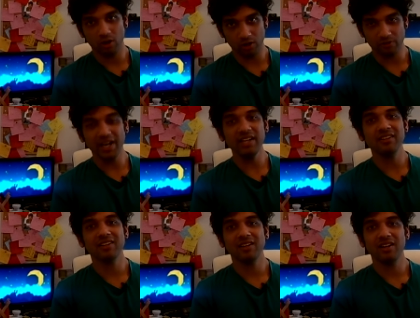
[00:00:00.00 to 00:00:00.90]

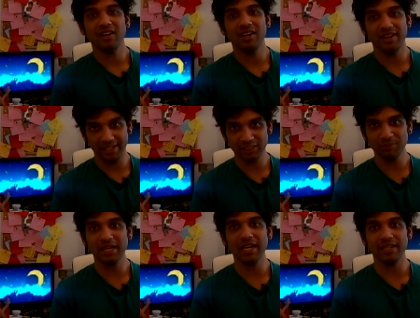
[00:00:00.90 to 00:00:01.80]
Alright,
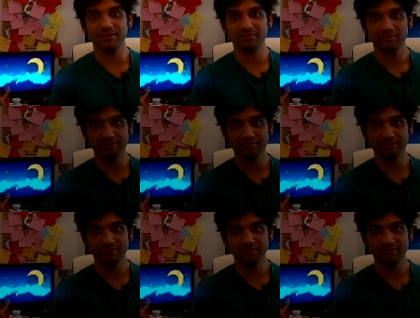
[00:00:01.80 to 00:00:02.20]
let's begin.